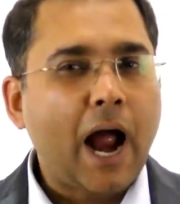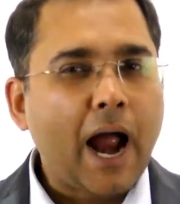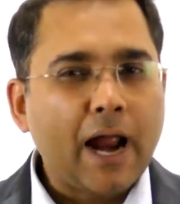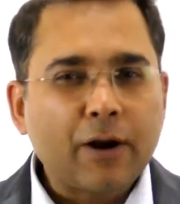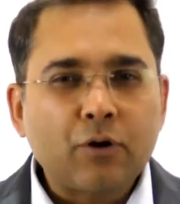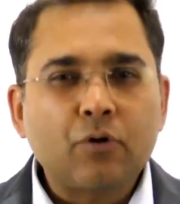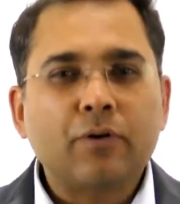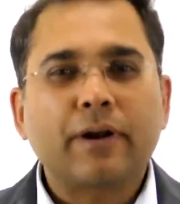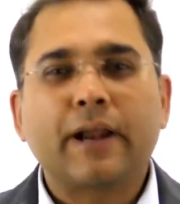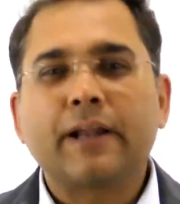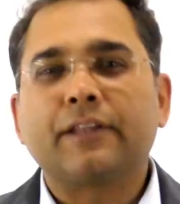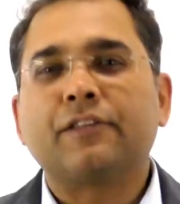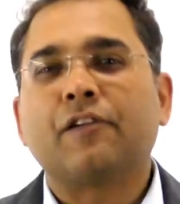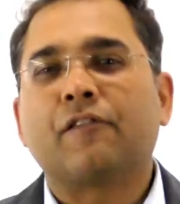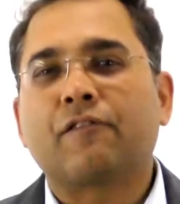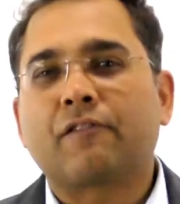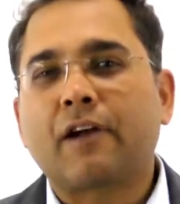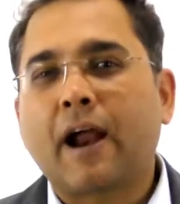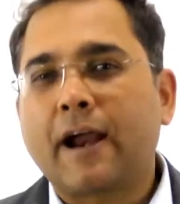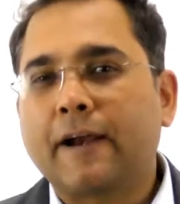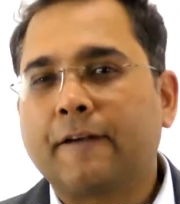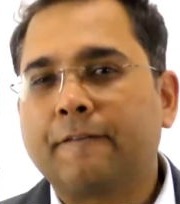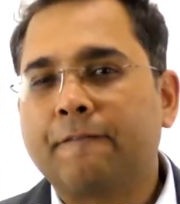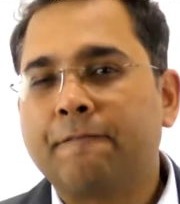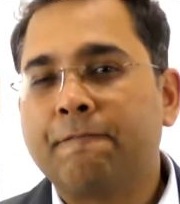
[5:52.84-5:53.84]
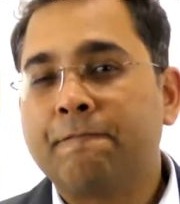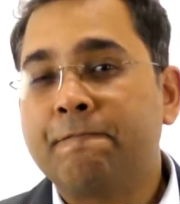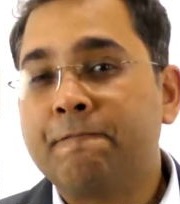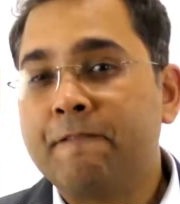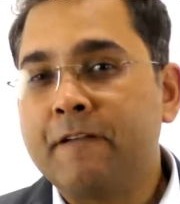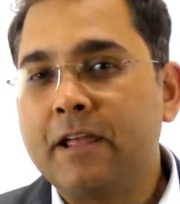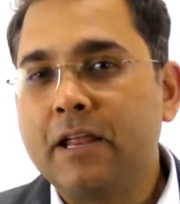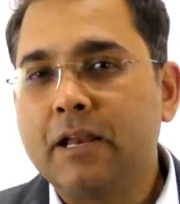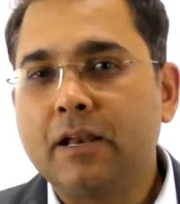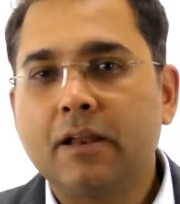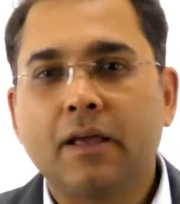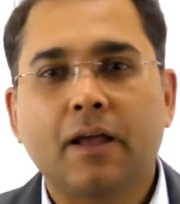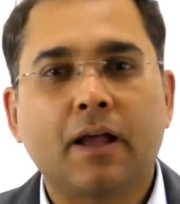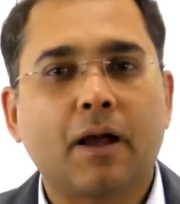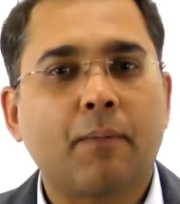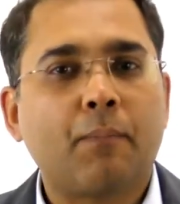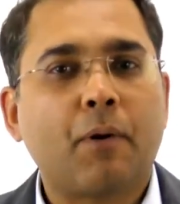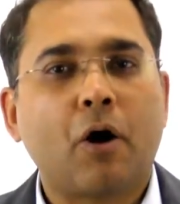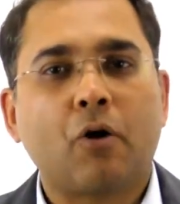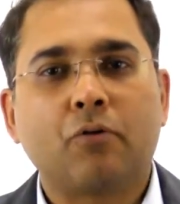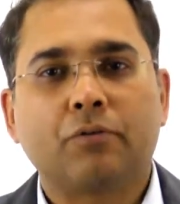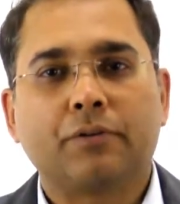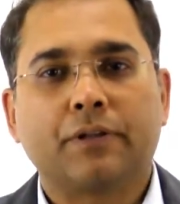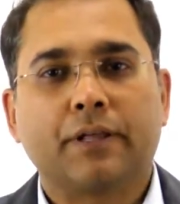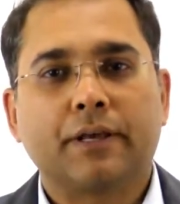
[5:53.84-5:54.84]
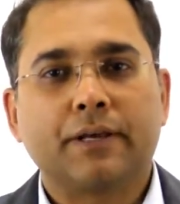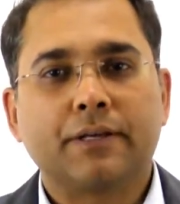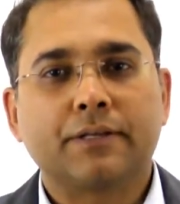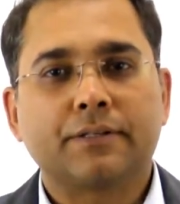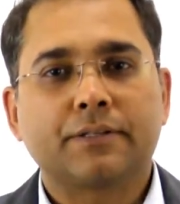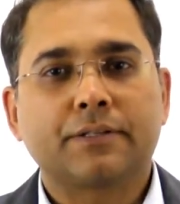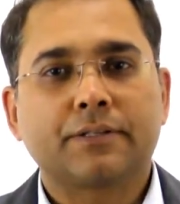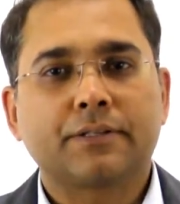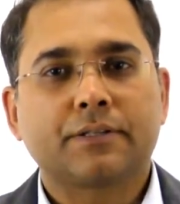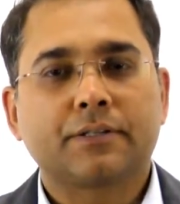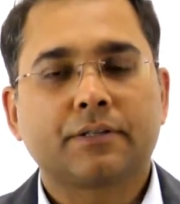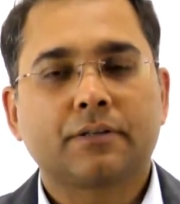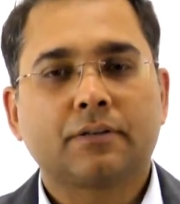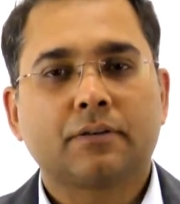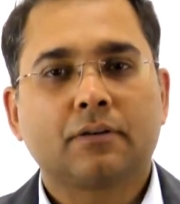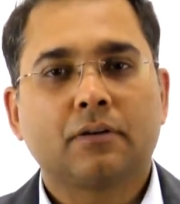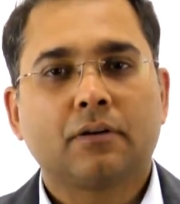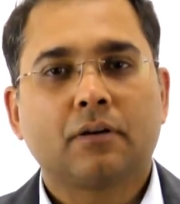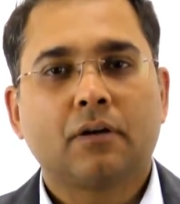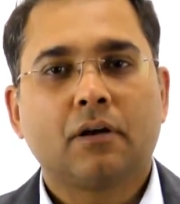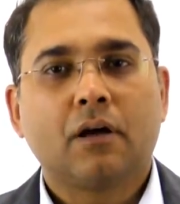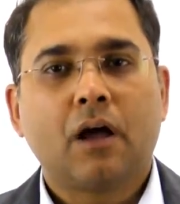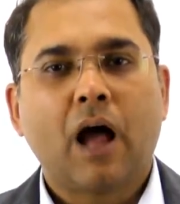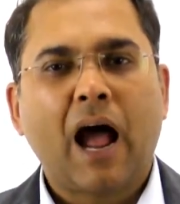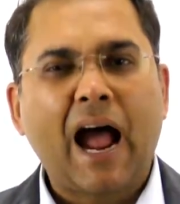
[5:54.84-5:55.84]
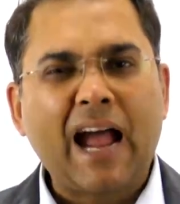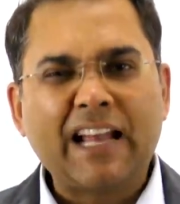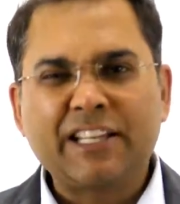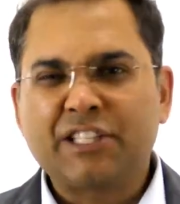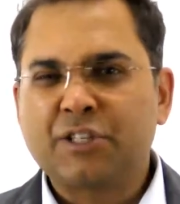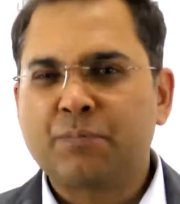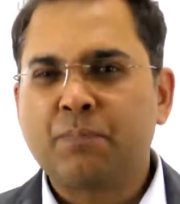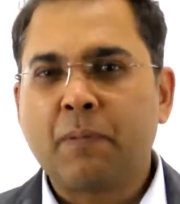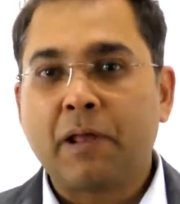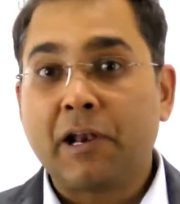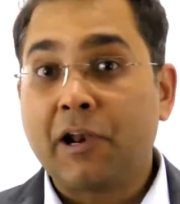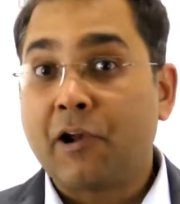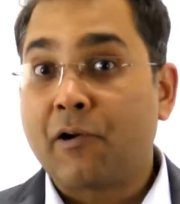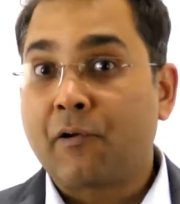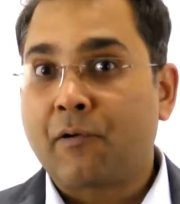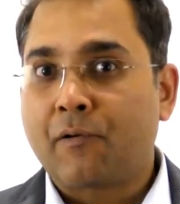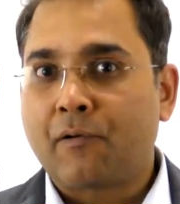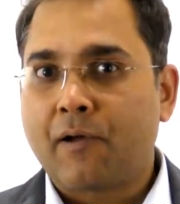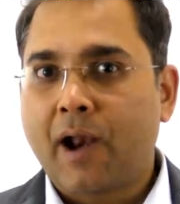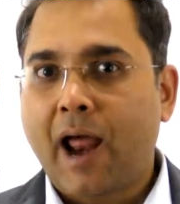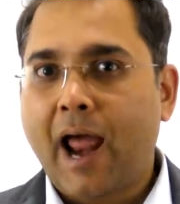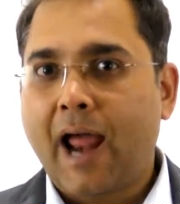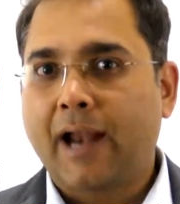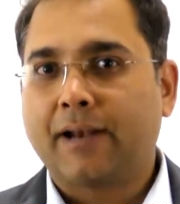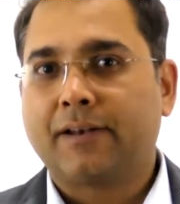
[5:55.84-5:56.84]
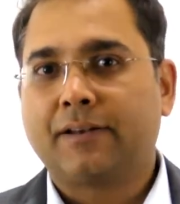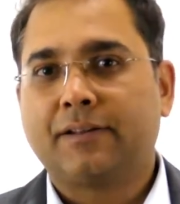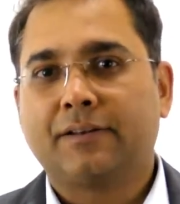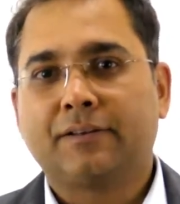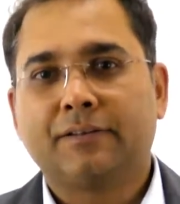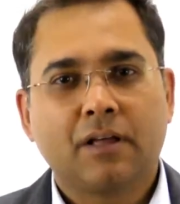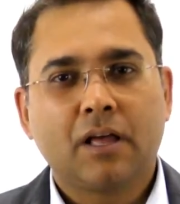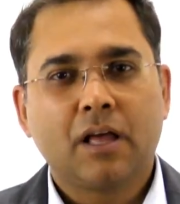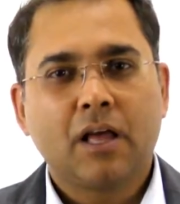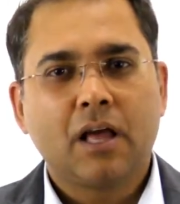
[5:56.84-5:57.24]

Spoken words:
I don't get the right feeling about this. I smell a rat."